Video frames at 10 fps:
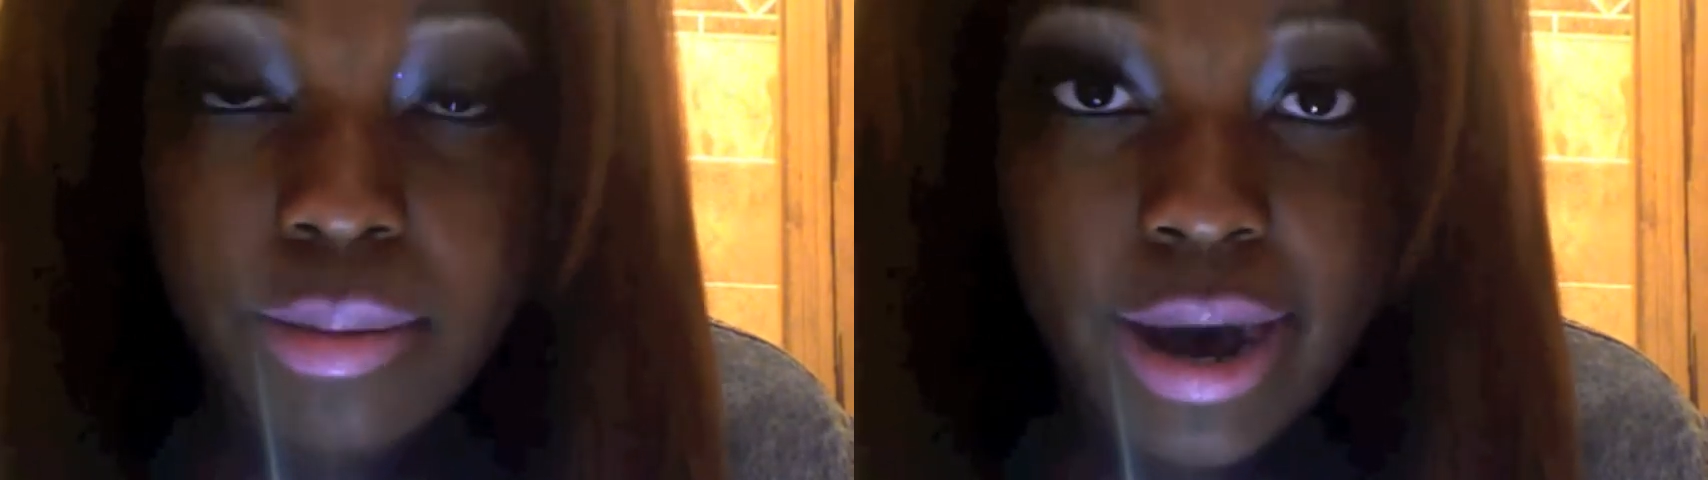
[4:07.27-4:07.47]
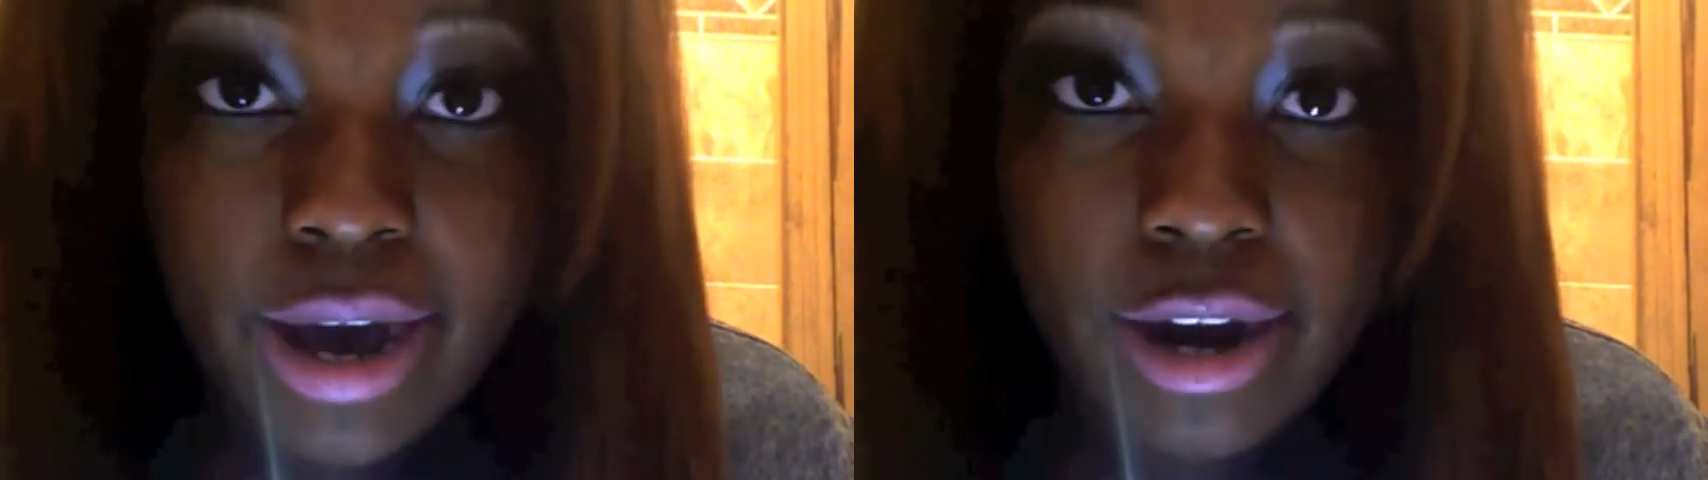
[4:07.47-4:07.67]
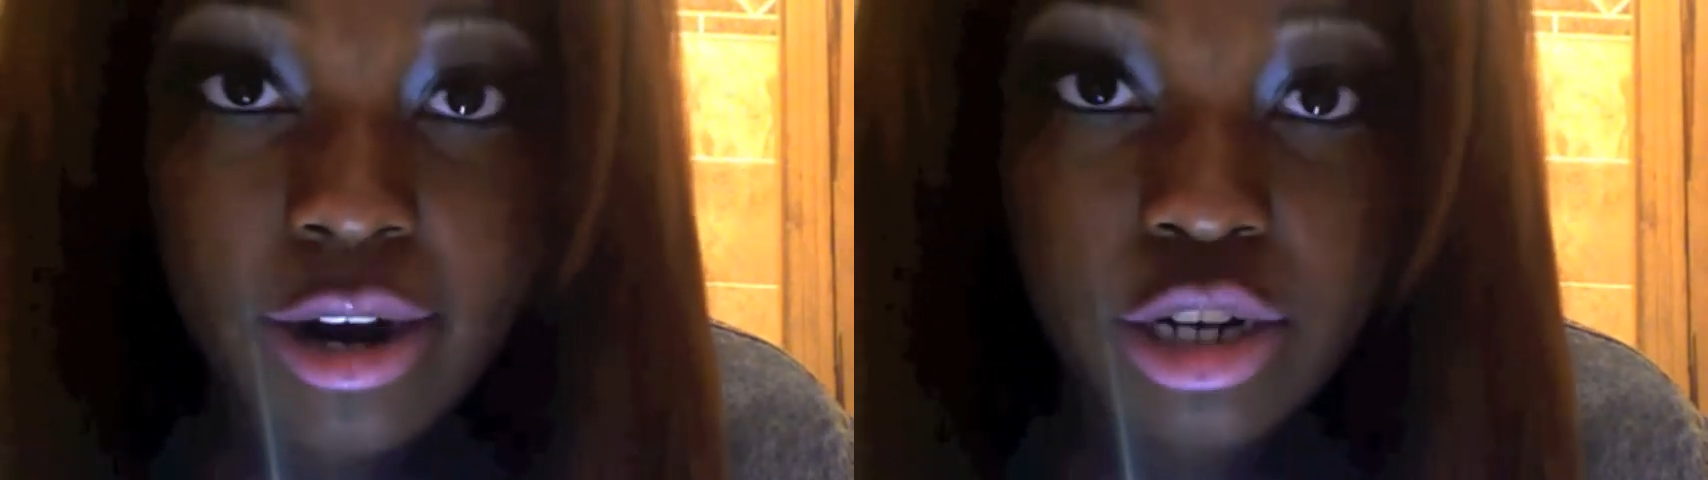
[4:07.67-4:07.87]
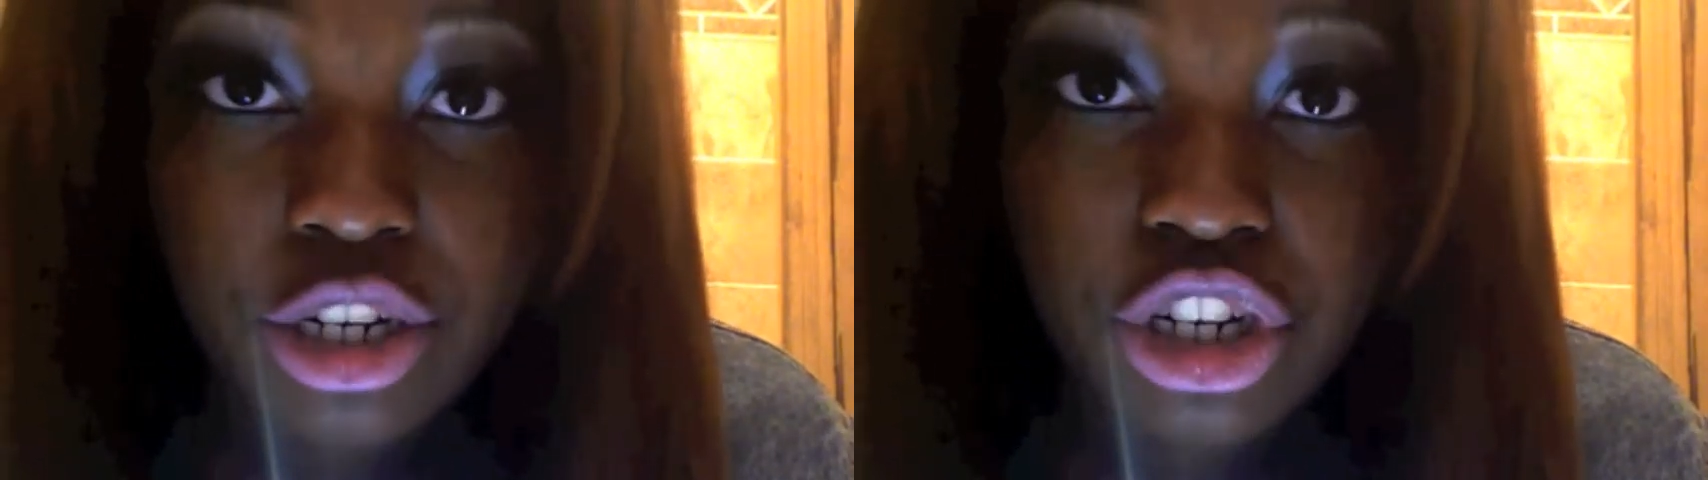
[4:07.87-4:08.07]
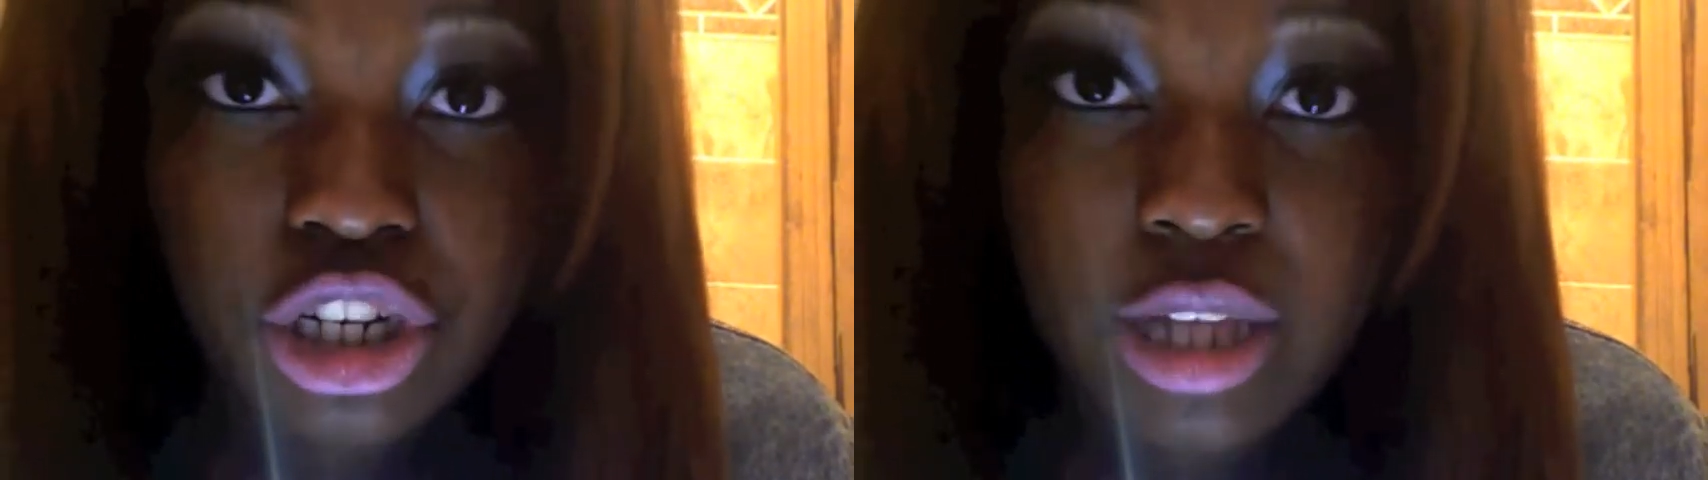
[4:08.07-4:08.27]
and my hair
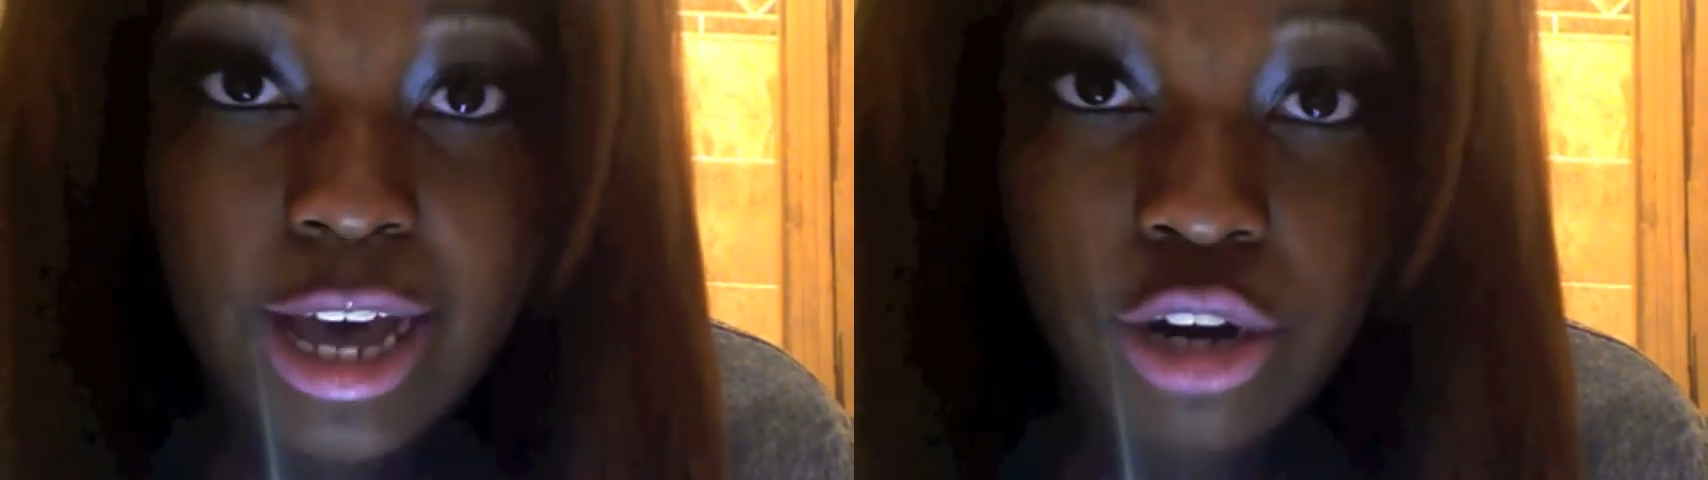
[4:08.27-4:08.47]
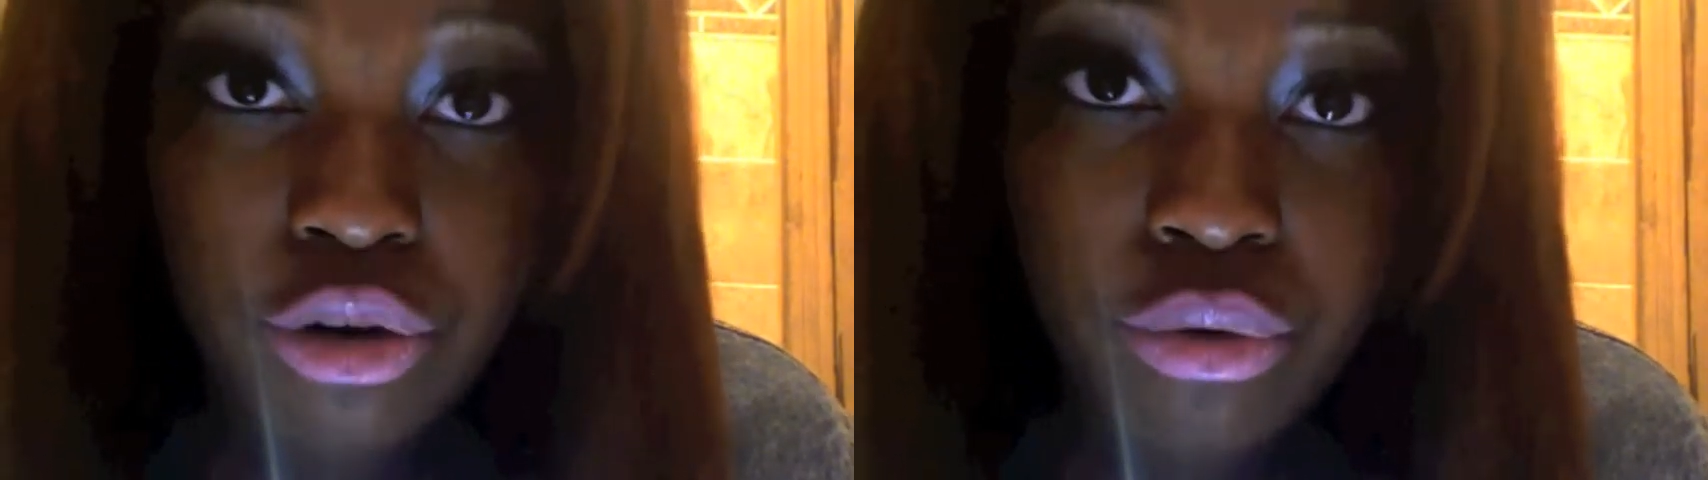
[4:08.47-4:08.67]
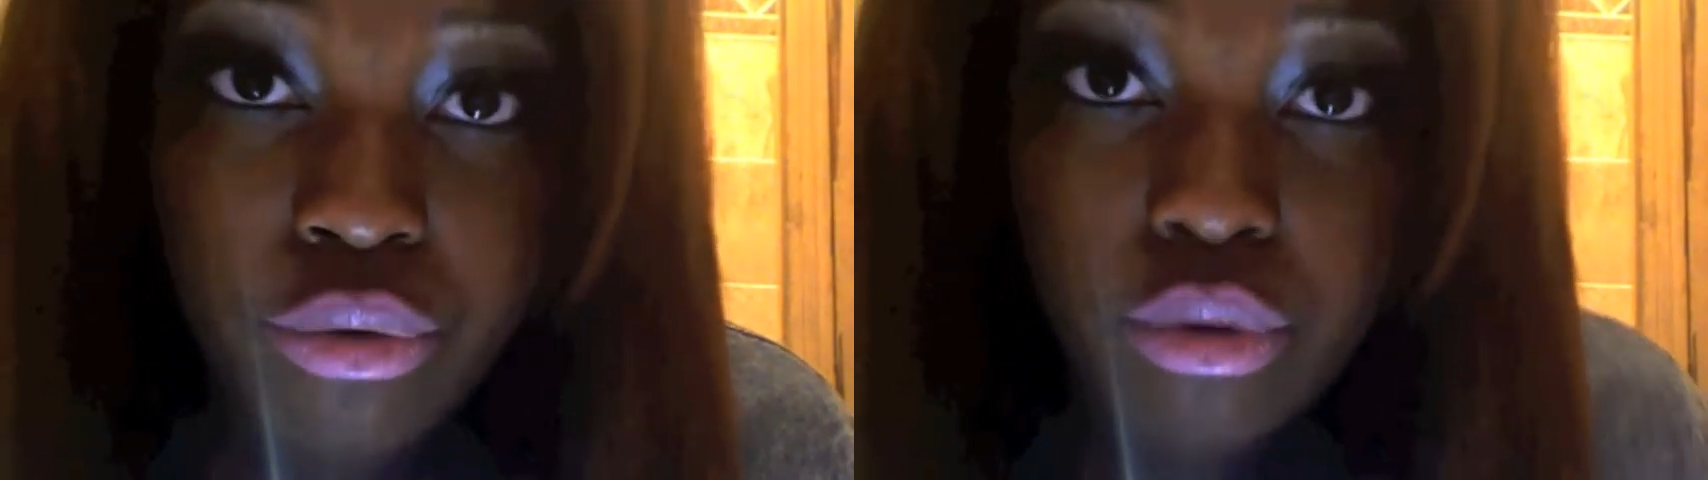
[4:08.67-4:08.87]
is just like new.